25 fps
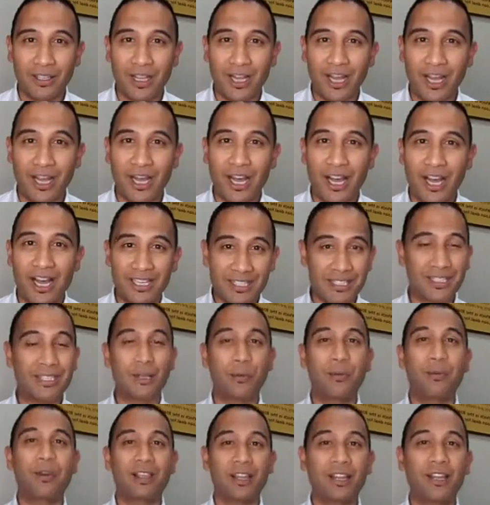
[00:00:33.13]
I
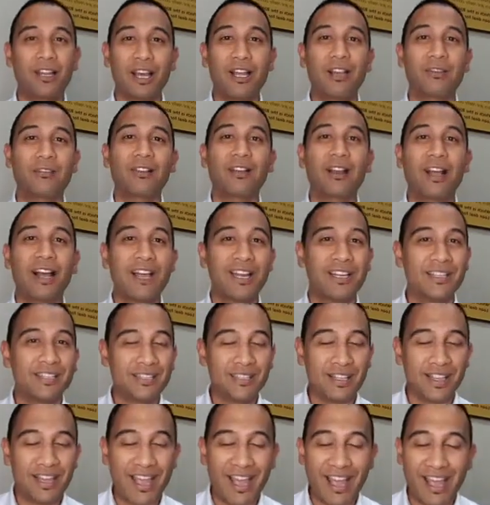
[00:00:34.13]
sit with a lot of
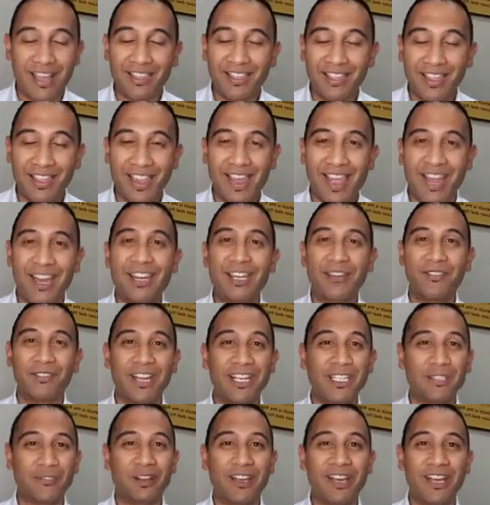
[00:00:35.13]
clients at the end of
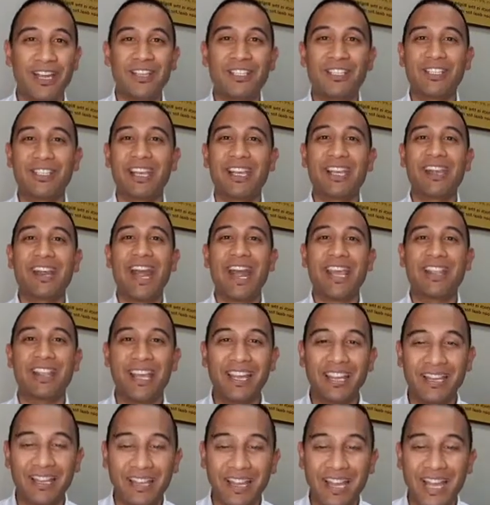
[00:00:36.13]
each financial year and
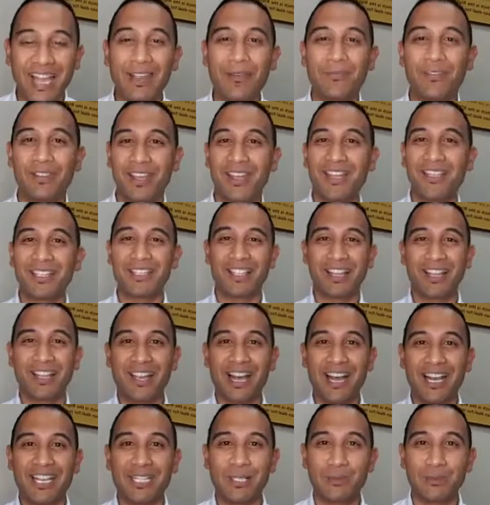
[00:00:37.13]
they leave things to the
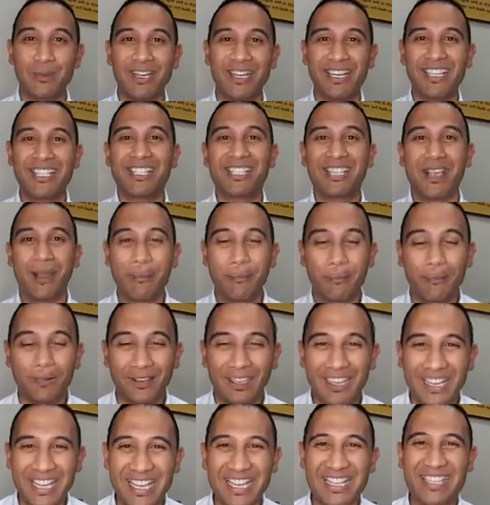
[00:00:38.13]
last minute. So
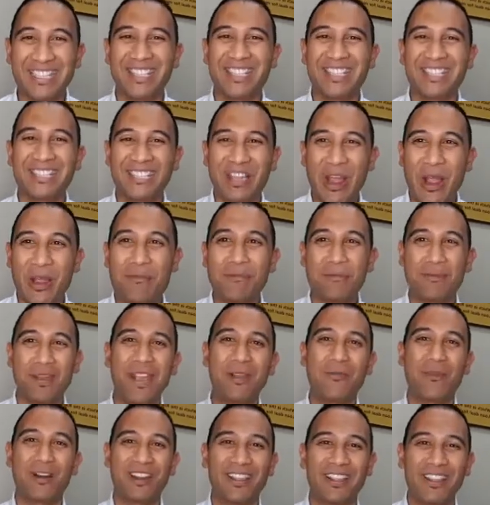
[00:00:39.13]
please don't
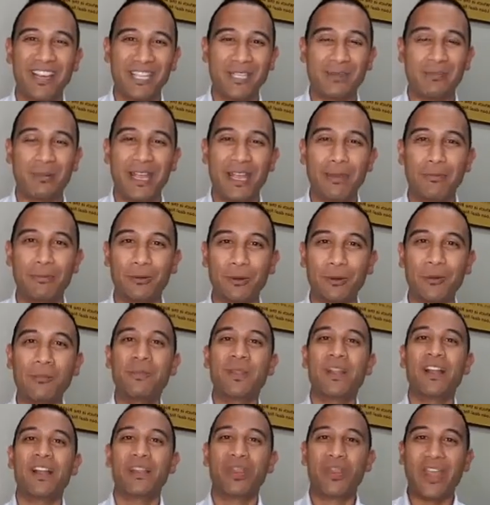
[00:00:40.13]
be one of those people
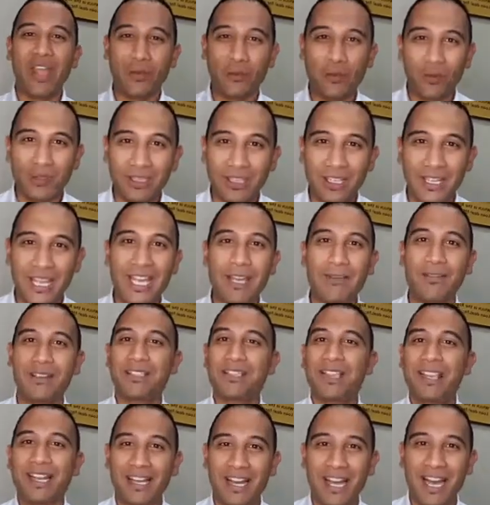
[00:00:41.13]
that will leave it
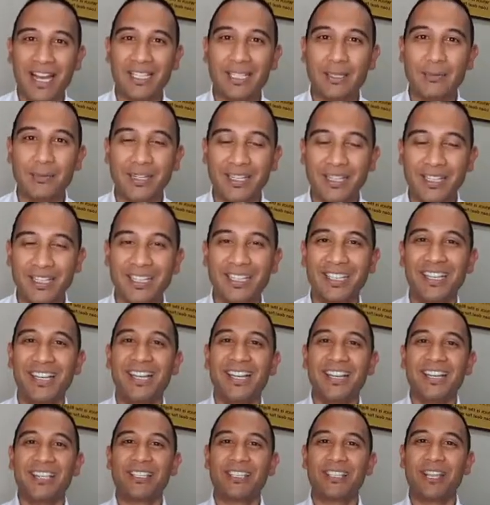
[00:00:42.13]
to the last minute.
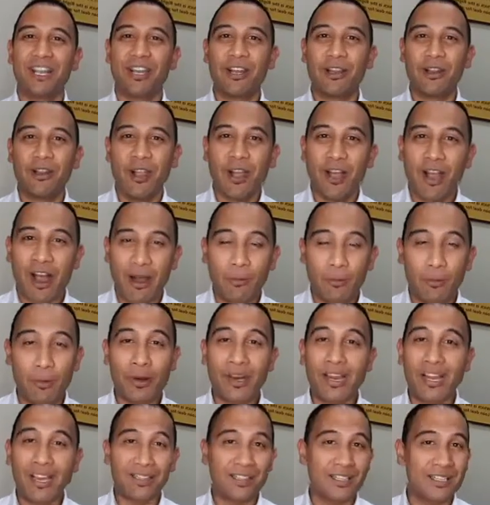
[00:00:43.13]
So I
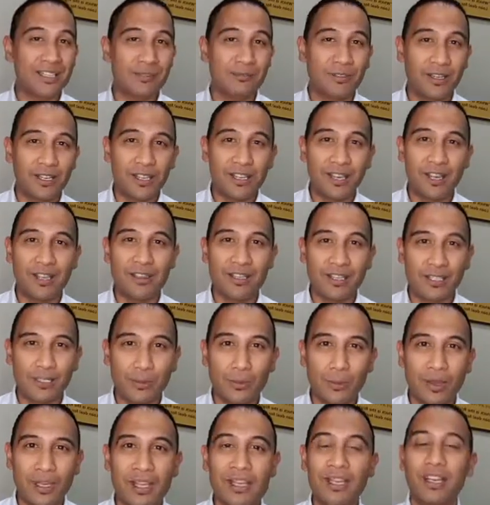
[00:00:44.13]
put out this video this
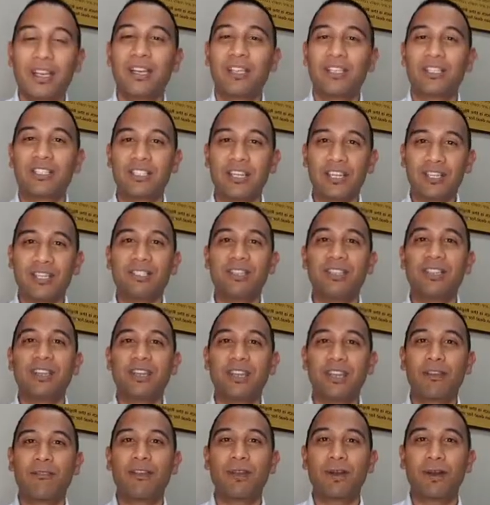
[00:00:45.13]
week just to
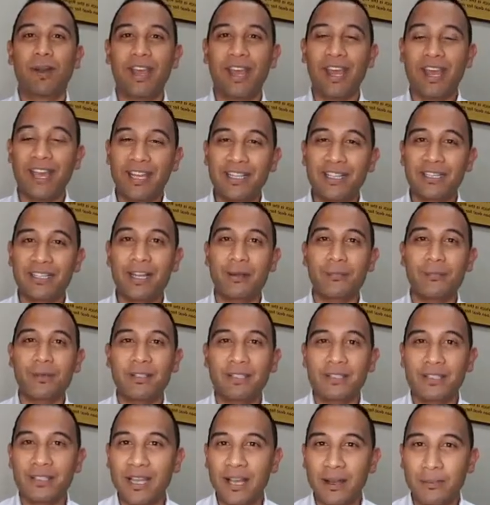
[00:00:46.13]
give you a heads up
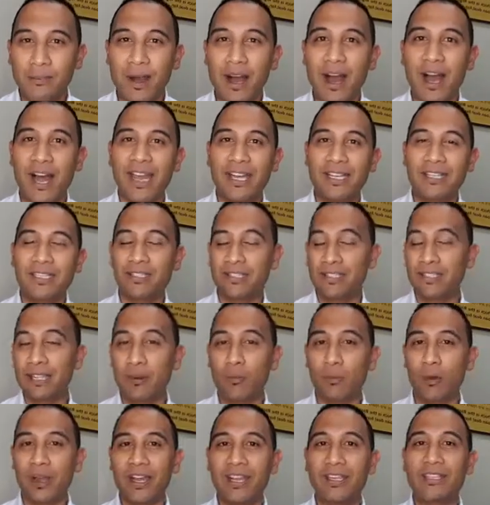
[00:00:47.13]
on
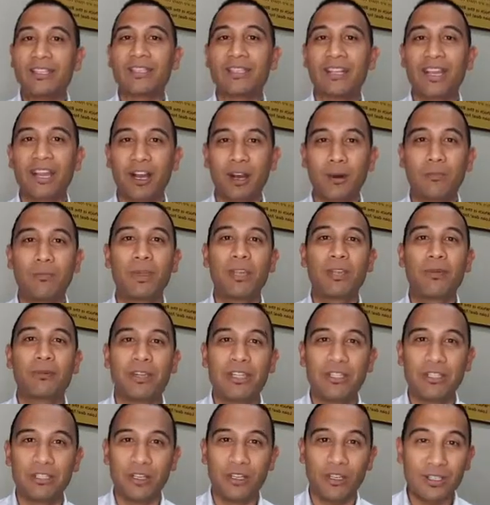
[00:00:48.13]
some ways to help you
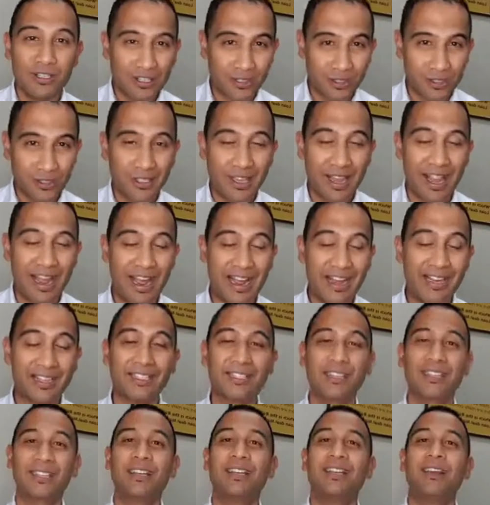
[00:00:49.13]
reduce your
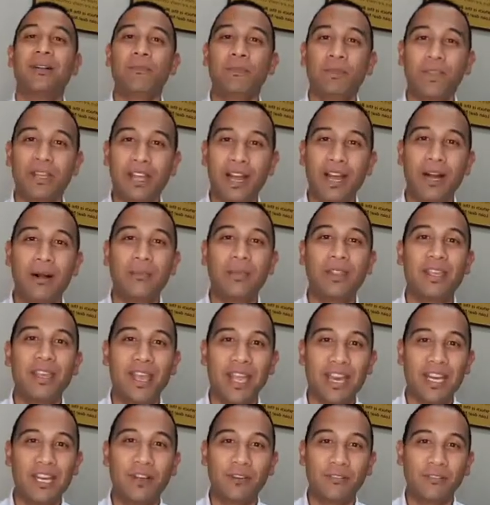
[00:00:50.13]
tax come the
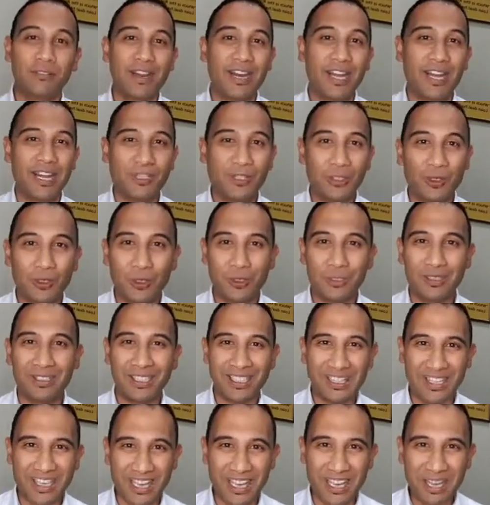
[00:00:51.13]
end of financial
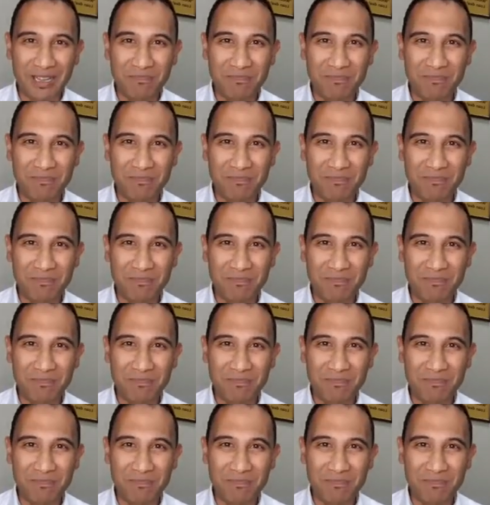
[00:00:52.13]
year.